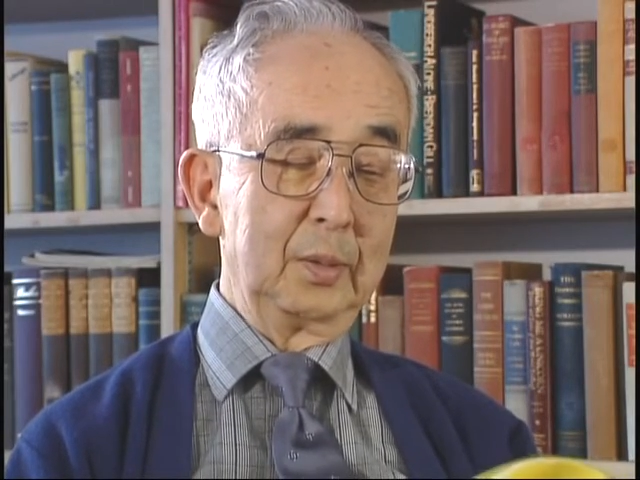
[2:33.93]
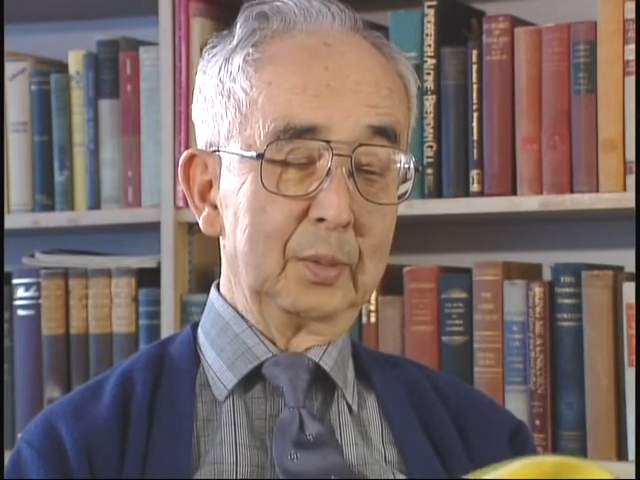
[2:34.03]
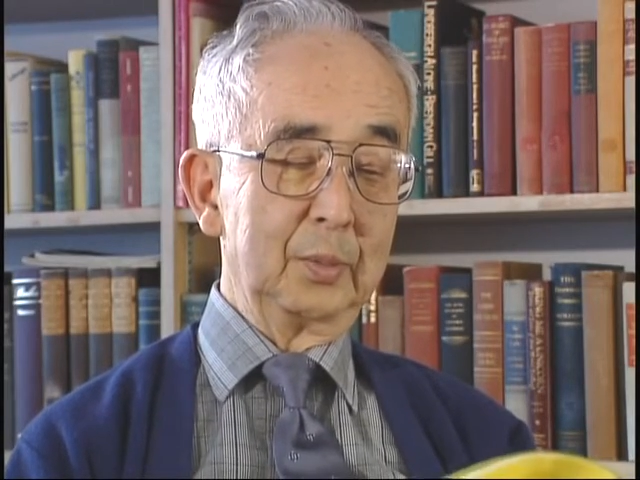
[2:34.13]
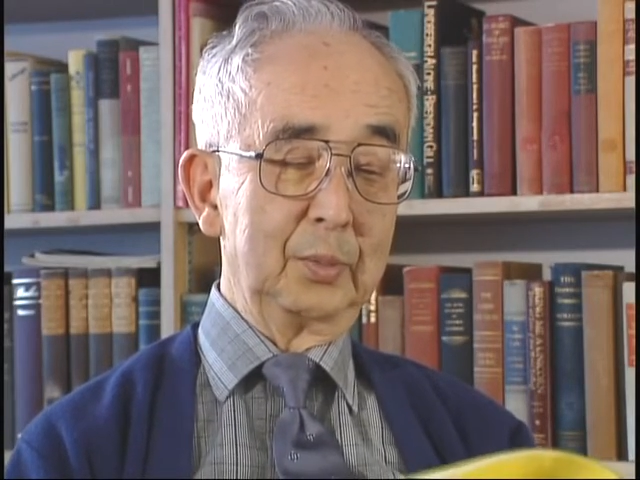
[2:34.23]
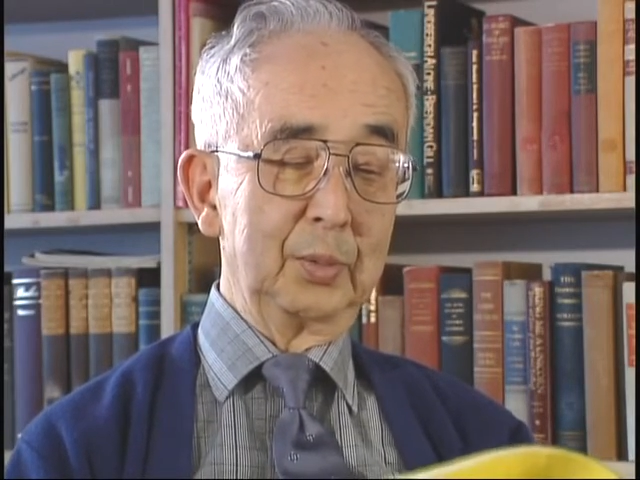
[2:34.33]
uh,
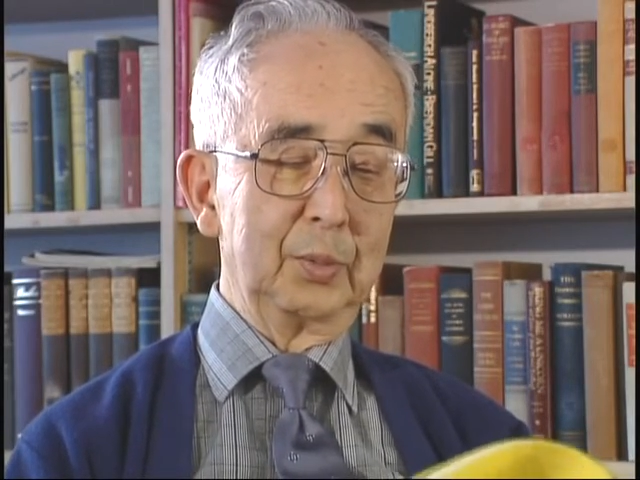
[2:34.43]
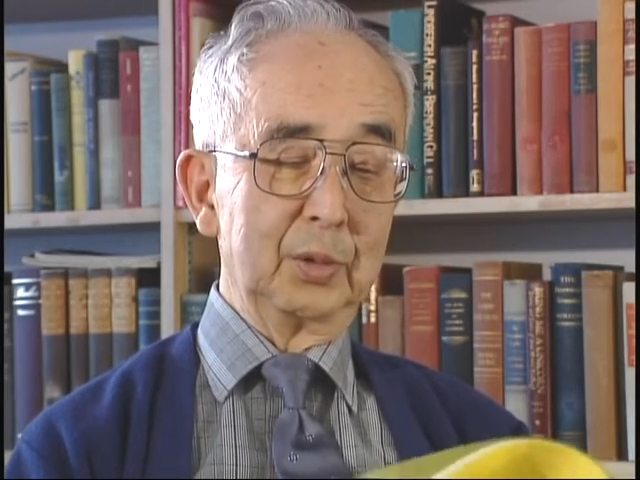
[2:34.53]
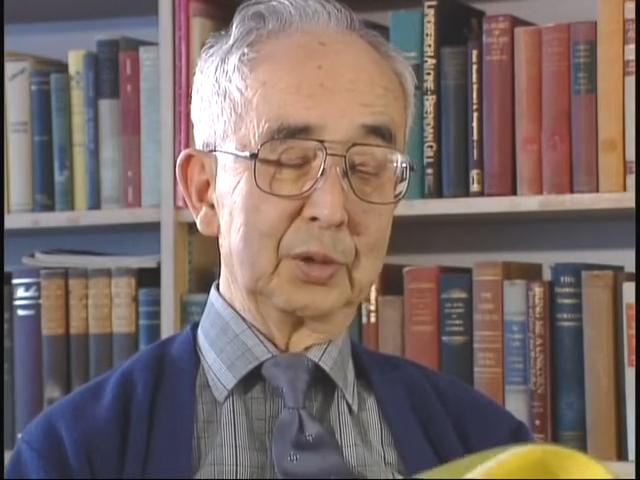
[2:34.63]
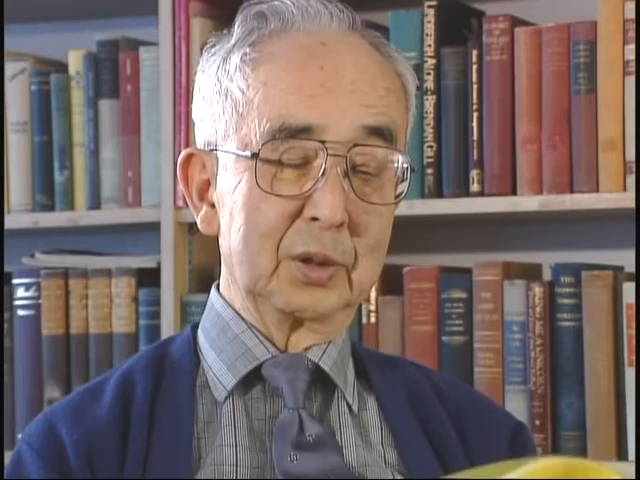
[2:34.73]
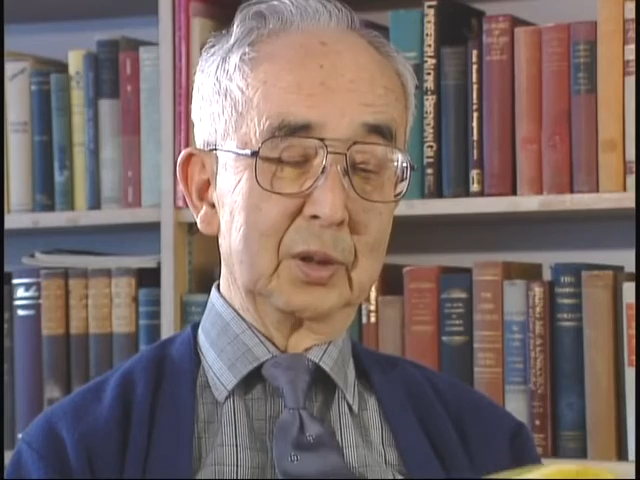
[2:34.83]

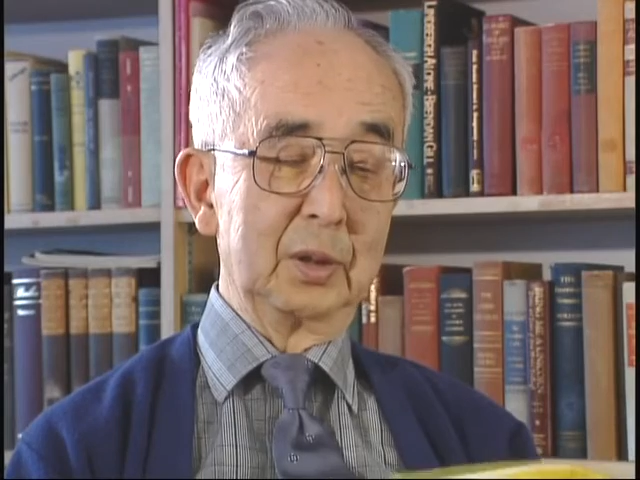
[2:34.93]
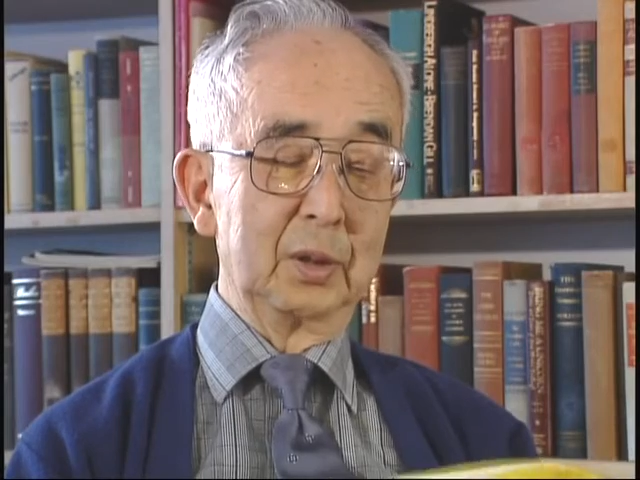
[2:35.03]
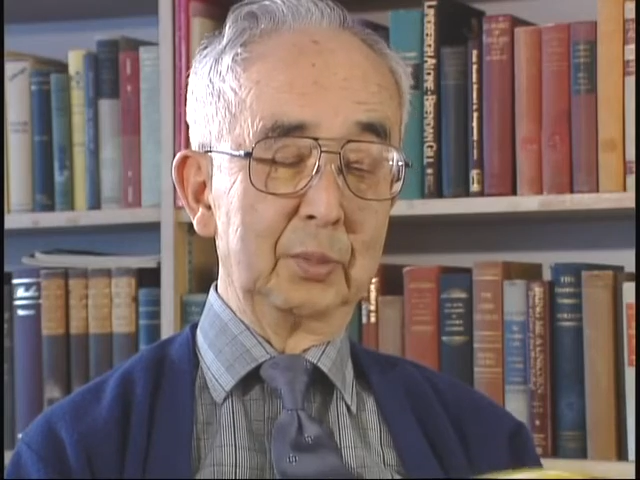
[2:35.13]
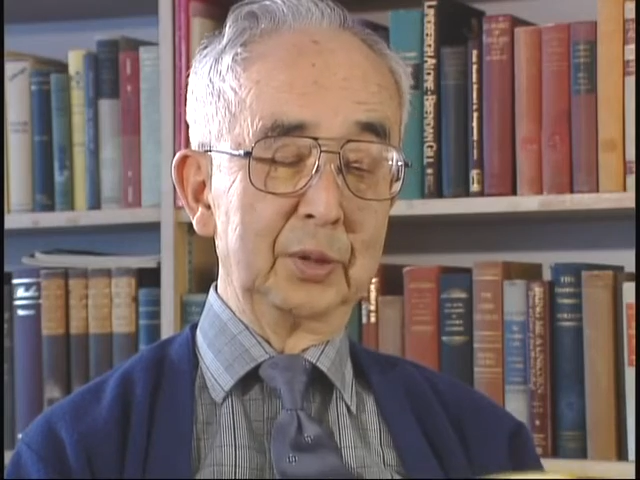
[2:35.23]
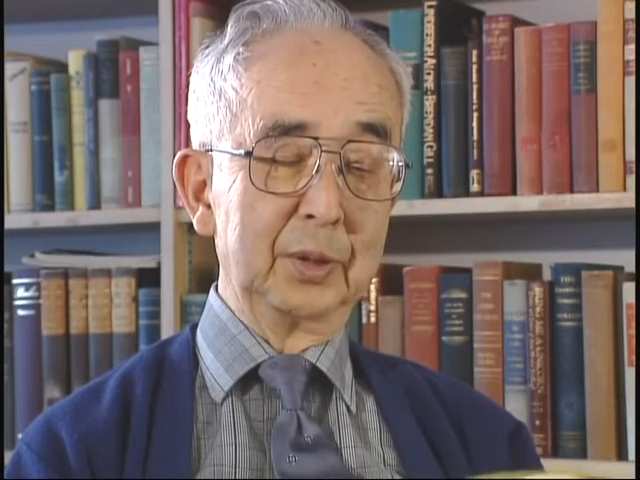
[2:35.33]
proposal a
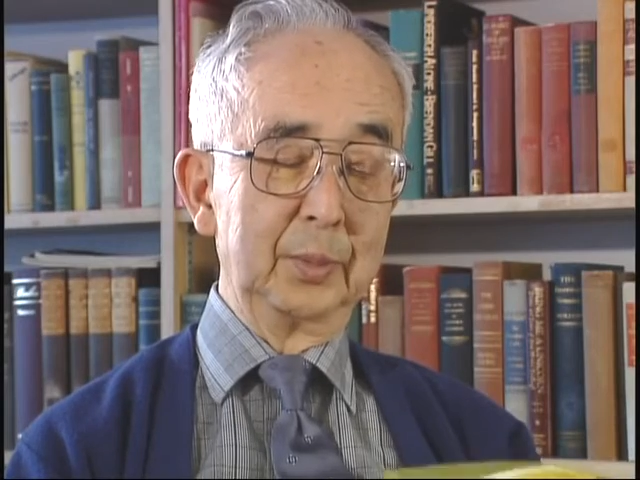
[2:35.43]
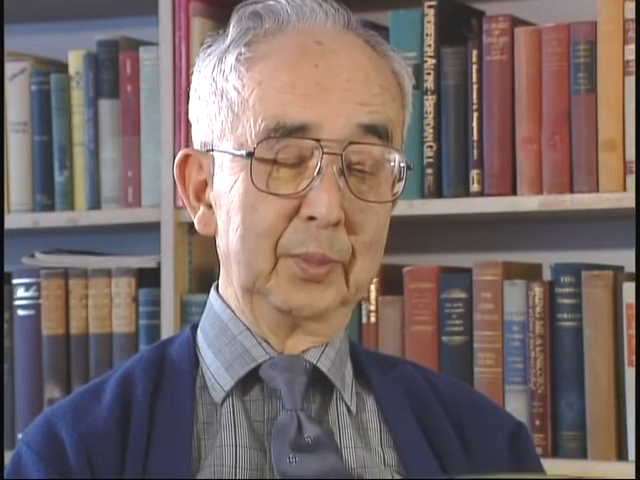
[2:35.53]
little bit.